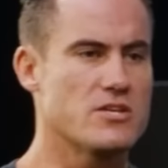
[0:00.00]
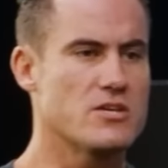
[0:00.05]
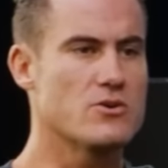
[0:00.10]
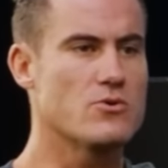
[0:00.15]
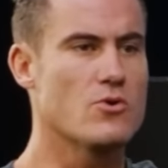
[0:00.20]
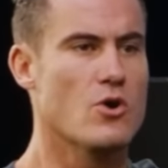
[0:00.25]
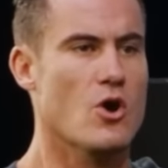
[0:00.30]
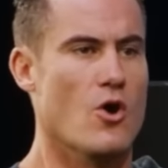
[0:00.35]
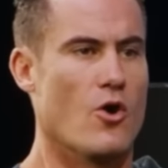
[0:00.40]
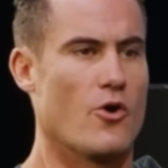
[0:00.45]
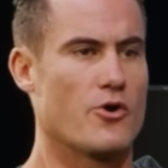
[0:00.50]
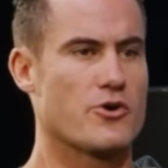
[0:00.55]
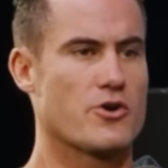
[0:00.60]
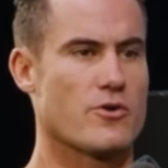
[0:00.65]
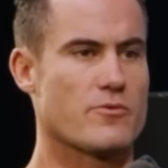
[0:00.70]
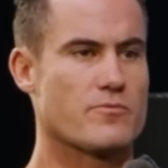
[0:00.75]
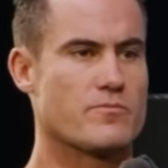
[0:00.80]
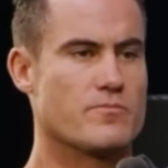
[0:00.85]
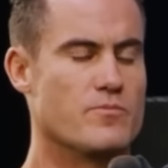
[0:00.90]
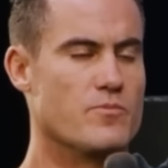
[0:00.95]
to you or
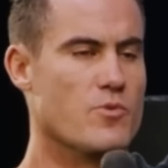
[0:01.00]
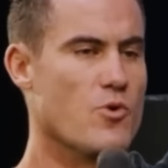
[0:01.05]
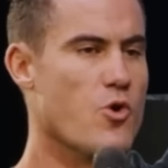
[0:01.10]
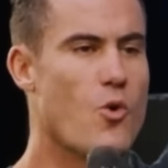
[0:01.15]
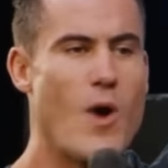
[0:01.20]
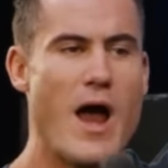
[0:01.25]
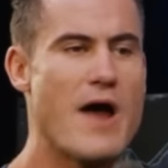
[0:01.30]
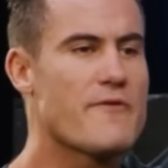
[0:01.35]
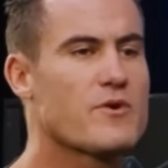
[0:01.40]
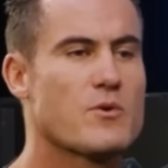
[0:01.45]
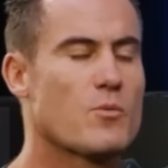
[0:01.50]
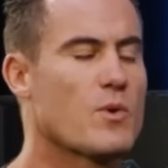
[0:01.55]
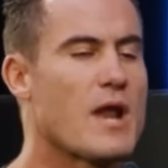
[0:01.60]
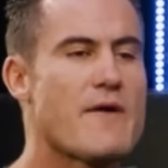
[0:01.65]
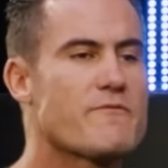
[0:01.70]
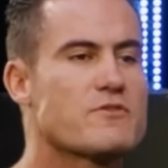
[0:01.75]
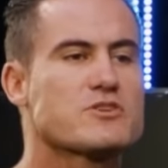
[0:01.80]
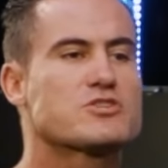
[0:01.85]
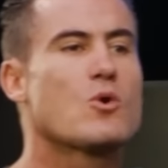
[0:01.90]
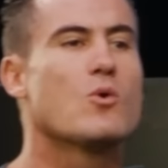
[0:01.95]
your whoever,
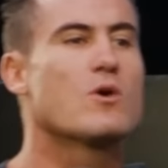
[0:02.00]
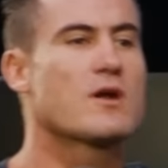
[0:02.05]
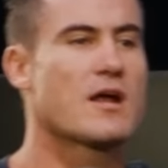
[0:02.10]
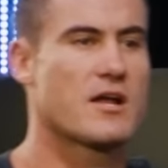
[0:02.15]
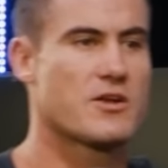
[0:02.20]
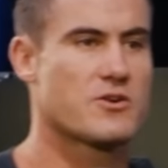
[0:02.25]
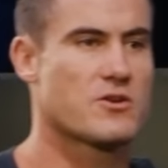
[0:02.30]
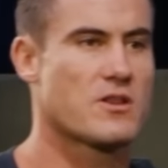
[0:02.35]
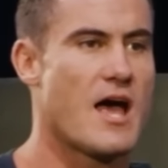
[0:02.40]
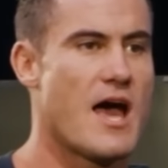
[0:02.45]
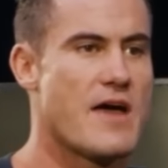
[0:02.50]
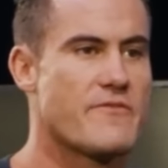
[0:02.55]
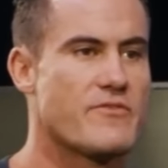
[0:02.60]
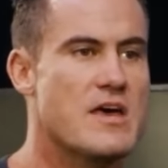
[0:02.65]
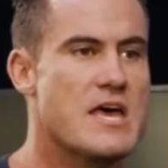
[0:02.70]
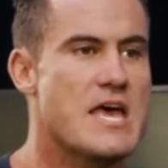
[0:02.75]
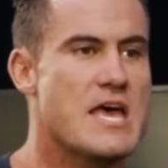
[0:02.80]
whatever's going on in your life.